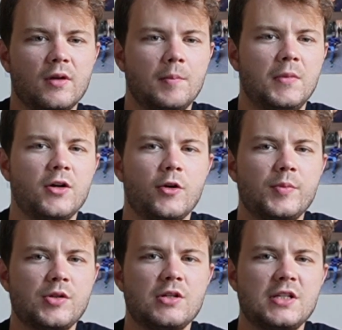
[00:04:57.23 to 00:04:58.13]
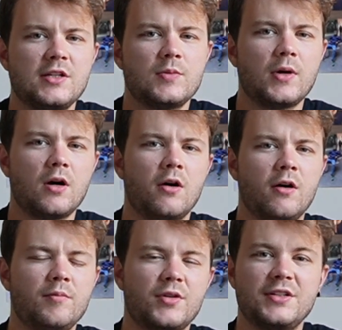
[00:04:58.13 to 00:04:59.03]
market opportunities, but are
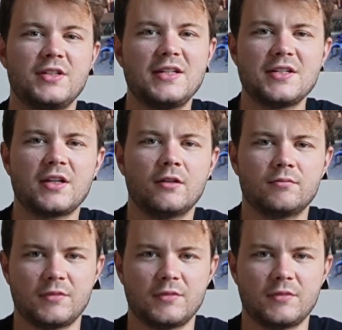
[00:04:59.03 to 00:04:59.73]
priced at a discount.